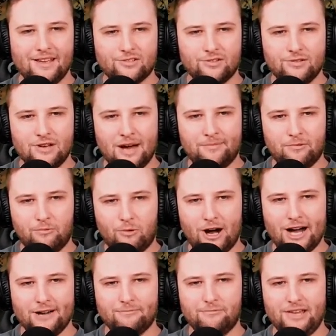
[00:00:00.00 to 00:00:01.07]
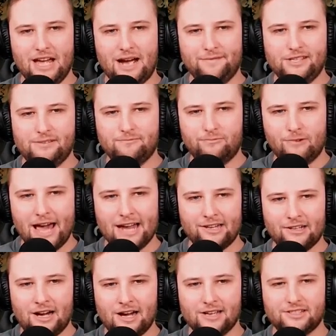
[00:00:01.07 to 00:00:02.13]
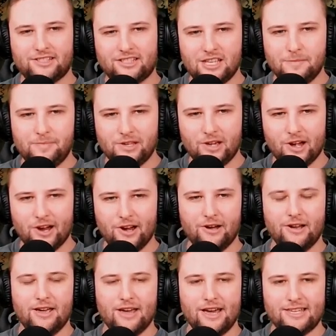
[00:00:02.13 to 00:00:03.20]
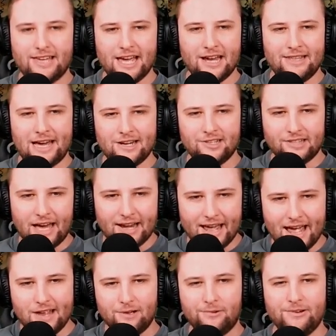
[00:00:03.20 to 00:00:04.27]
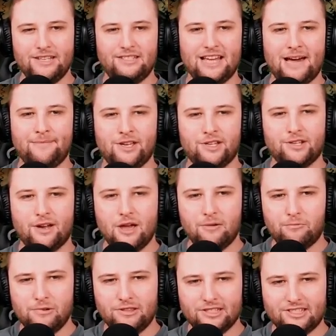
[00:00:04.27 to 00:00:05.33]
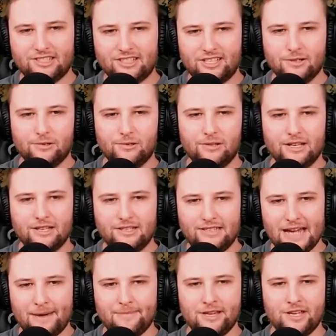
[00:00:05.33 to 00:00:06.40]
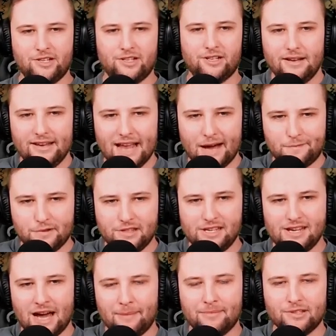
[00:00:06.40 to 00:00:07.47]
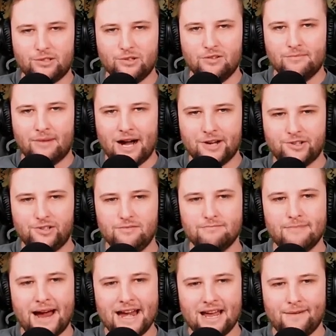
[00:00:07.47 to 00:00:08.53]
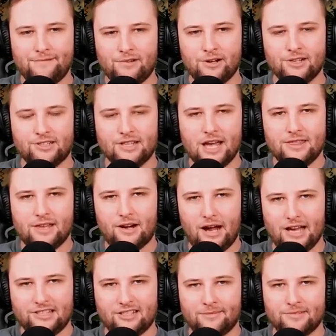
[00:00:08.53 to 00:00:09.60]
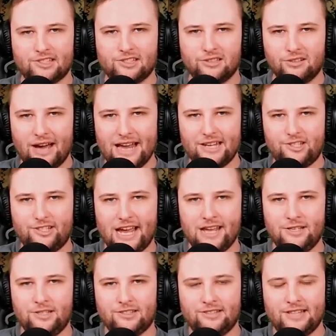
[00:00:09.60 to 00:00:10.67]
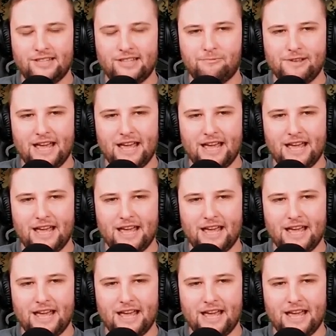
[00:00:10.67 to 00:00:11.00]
So number 1, we have the Ragnar Scipio. Again, that is that AoE damage with the skill damage. Now, for the number 2 march, you may have noticed there are some slight changes now.